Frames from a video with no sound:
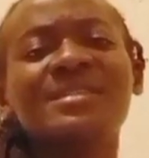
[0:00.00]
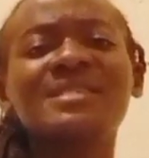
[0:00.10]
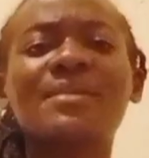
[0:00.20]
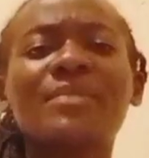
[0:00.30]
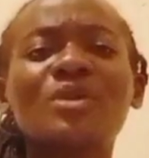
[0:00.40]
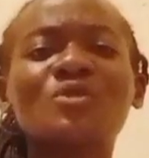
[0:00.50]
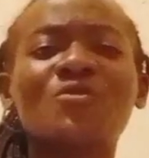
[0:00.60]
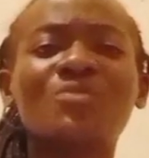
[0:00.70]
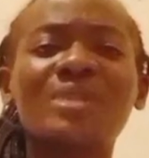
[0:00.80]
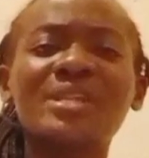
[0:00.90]
this amount
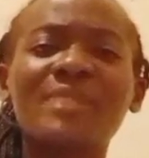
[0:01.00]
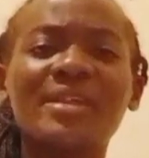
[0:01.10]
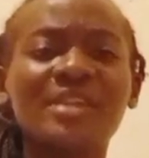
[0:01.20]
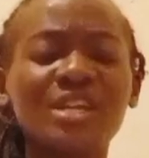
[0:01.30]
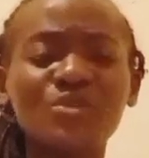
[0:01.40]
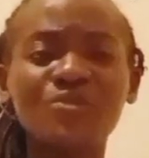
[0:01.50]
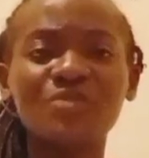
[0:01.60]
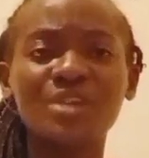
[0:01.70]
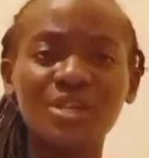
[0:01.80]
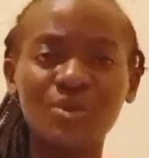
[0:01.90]
of money by the end of
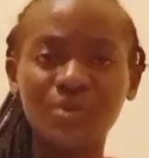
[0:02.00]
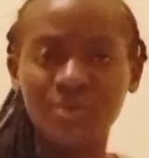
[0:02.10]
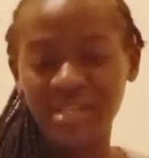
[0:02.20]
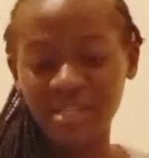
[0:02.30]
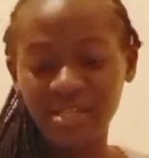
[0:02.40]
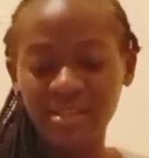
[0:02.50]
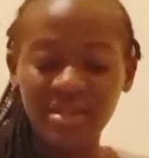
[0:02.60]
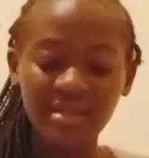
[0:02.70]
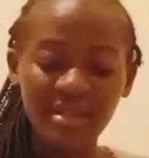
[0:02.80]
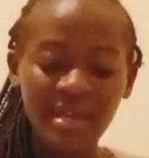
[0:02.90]
the year or
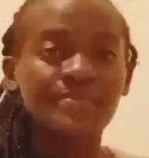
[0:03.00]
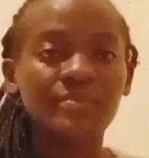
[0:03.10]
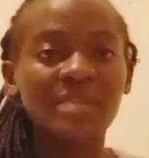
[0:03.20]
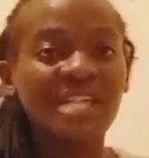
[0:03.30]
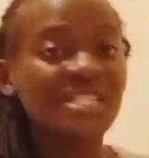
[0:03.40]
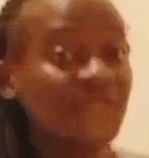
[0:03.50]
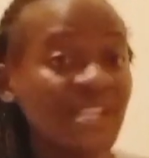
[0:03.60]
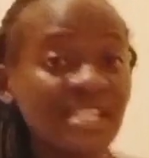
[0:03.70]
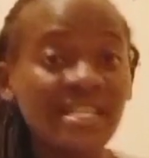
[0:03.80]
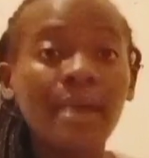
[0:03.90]
anything. I just
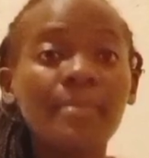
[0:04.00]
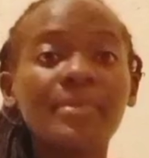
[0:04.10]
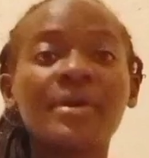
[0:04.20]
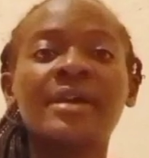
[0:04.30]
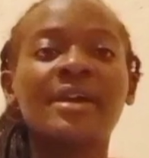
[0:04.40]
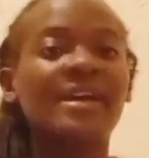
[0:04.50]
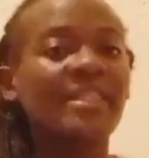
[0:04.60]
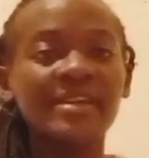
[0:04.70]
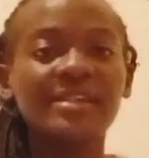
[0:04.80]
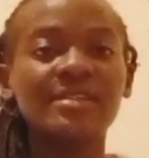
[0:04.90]
fill it up,
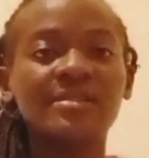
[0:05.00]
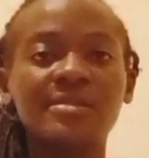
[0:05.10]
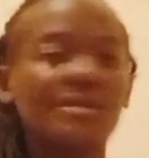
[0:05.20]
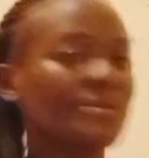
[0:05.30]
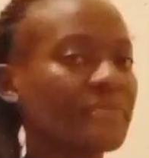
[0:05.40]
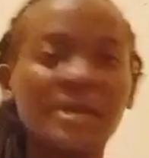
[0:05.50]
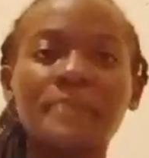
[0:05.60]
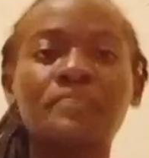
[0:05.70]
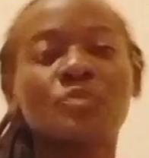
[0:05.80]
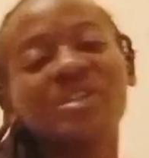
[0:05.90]
and then,
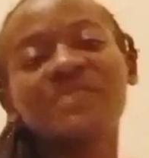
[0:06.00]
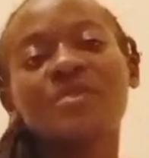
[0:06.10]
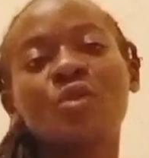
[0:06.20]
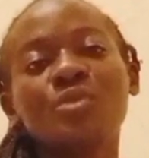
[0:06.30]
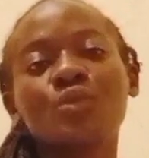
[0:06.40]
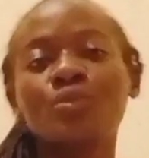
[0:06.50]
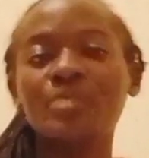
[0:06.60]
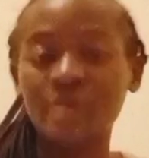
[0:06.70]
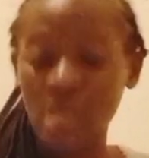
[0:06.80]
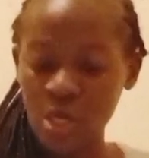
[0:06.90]
yeah, whatever will be, will
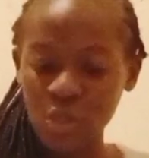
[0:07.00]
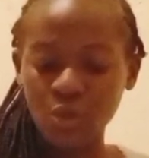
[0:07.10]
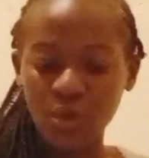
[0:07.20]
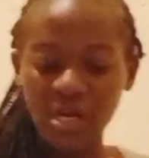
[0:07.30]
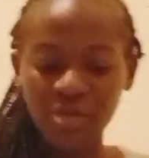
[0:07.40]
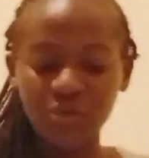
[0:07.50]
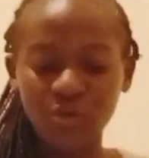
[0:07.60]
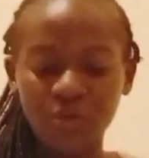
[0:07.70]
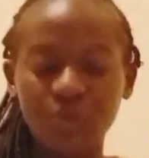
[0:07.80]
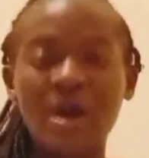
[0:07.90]
be. So, I don't
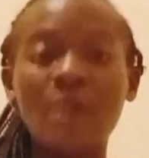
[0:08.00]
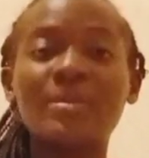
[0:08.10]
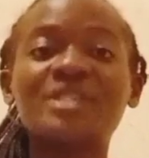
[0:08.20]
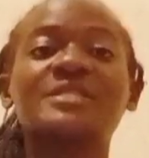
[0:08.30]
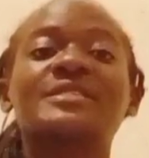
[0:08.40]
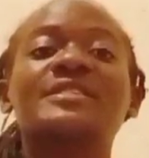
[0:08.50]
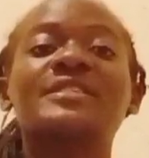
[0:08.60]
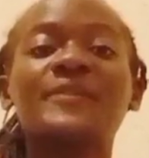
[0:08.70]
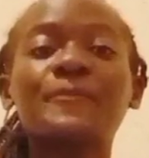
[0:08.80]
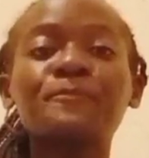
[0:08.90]
know how much is in
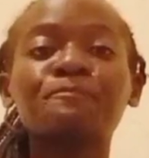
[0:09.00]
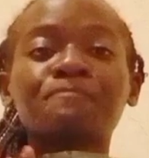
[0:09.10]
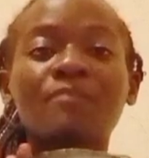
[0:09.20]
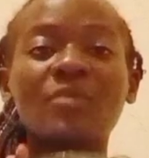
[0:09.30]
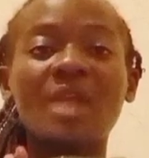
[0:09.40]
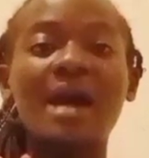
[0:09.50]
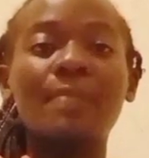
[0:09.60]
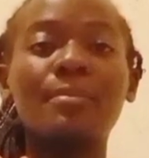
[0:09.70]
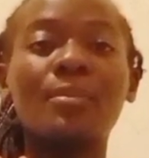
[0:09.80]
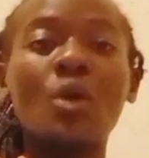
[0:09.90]
here.
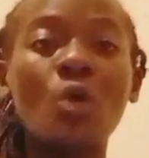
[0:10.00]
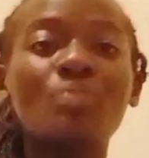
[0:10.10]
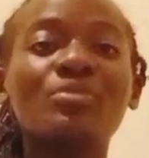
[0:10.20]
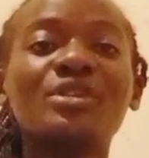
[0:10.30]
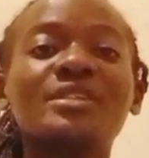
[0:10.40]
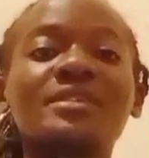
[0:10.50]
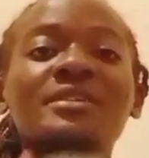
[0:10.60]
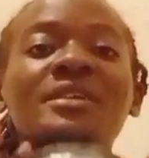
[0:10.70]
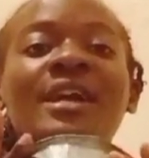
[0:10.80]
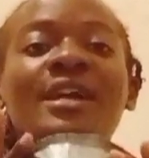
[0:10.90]
I'm hoping
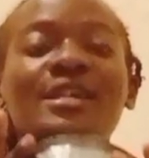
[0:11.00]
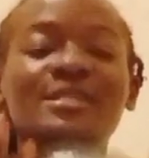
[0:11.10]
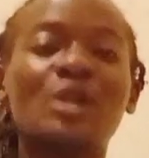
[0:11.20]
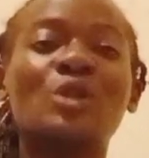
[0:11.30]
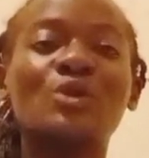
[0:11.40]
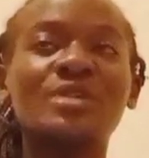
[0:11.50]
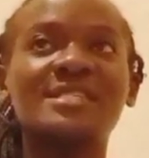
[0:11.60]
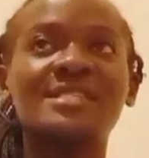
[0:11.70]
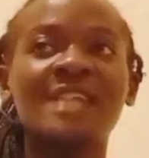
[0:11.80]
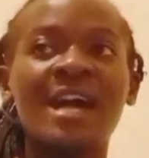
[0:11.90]
it's a
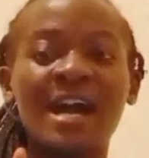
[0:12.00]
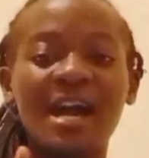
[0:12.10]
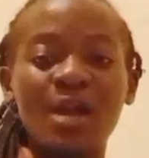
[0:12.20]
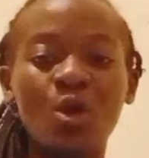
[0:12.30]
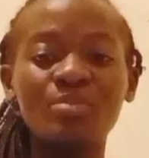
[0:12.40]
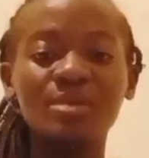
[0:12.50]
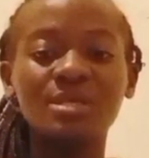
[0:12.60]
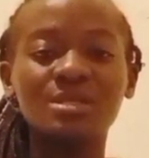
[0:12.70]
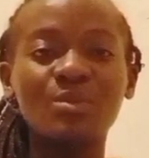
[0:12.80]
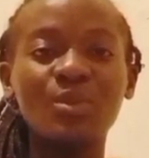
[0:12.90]
lot. I hope
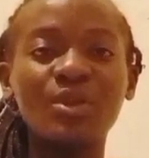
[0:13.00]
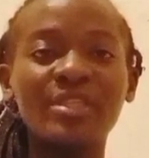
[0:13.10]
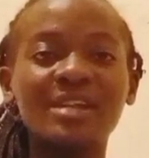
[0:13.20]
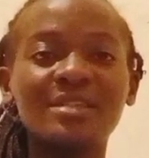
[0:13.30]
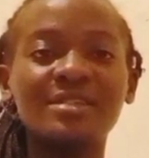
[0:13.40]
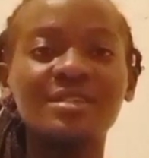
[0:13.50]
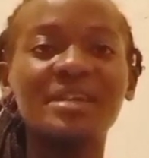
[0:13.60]
it's more than,